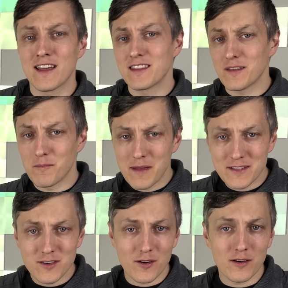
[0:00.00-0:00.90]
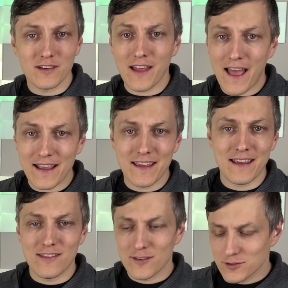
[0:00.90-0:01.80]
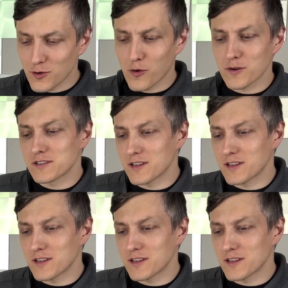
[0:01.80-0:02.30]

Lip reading: the mids are lacking, and there's of course